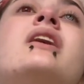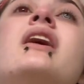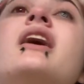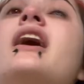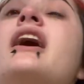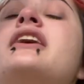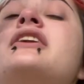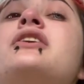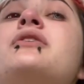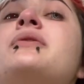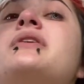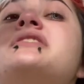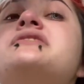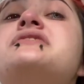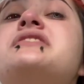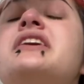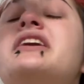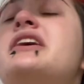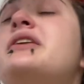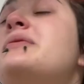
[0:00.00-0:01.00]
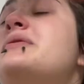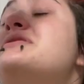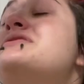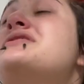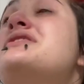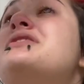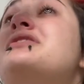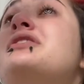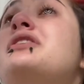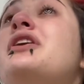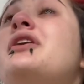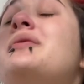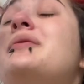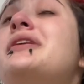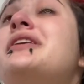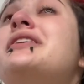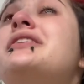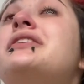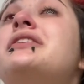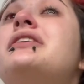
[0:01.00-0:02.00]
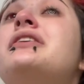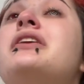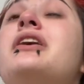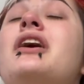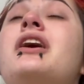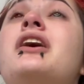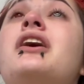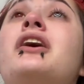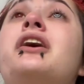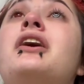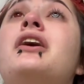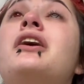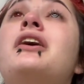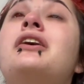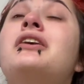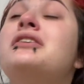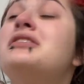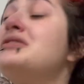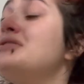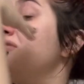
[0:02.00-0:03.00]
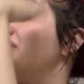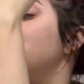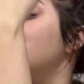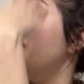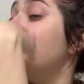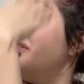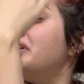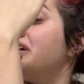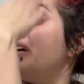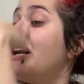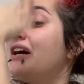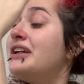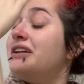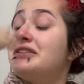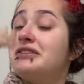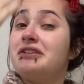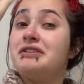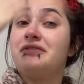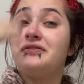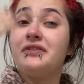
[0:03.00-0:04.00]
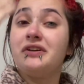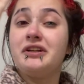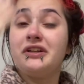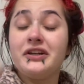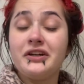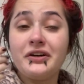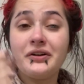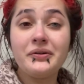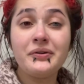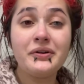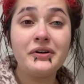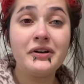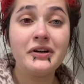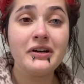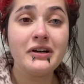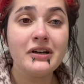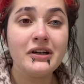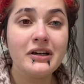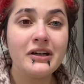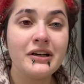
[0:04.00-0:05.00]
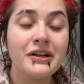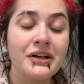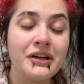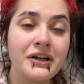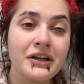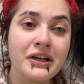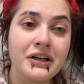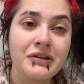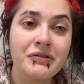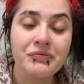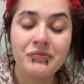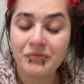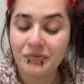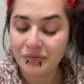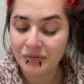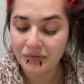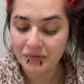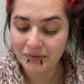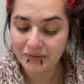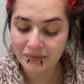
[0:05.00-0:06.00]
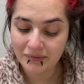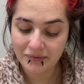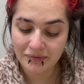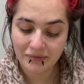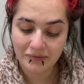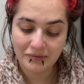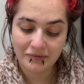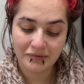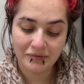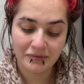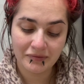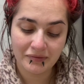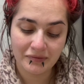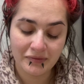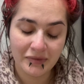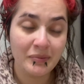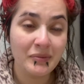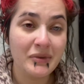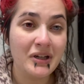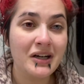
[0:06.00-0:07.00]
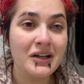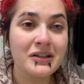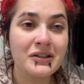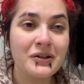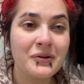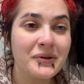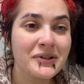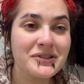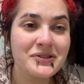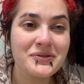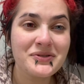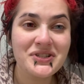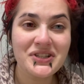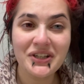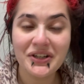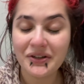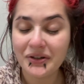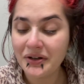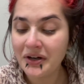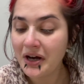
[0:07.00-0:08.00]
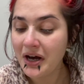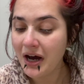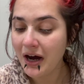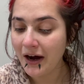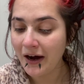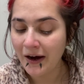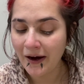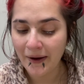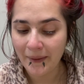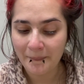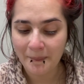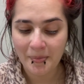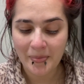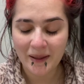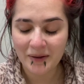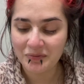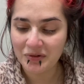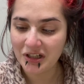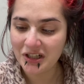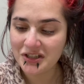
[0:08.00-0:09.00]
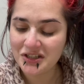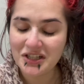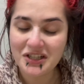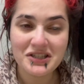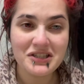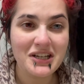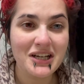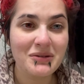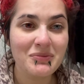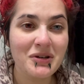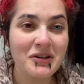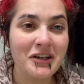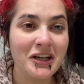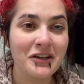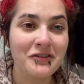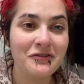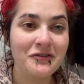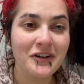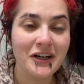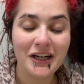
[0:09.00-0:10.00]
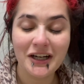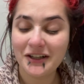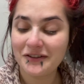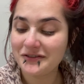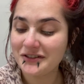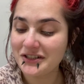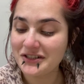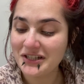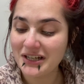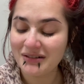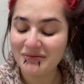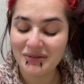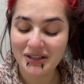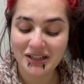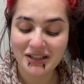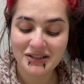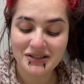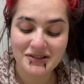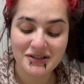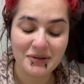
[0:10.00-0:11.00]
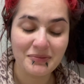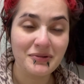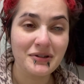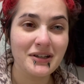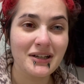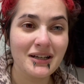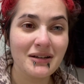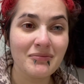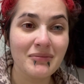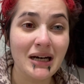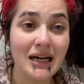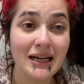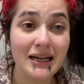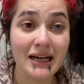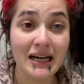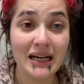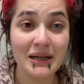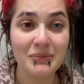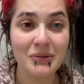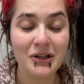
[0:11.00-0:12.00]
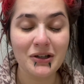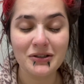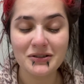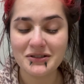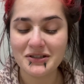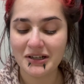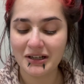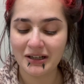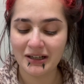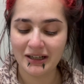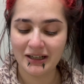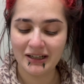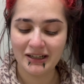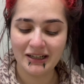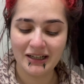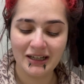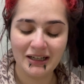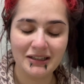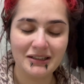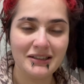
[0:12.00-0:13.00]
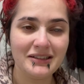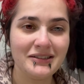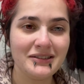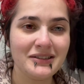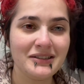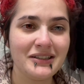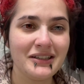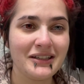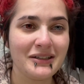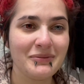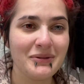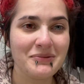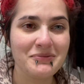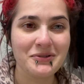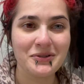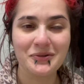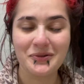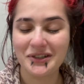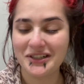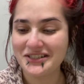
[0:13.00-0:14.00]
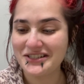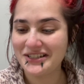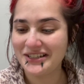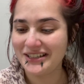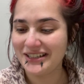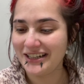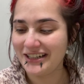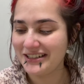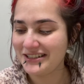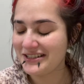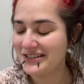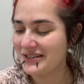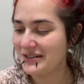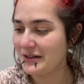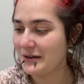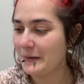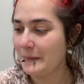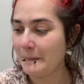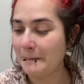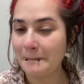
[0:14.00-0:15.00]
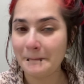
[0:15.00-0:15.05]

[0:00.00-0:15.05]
I know I said I wasn't going to really edit this video, and I am not going to still, but it did take me like 5 to 10 minutes to put in my eyeballs, and I didn't think people would want to see that. So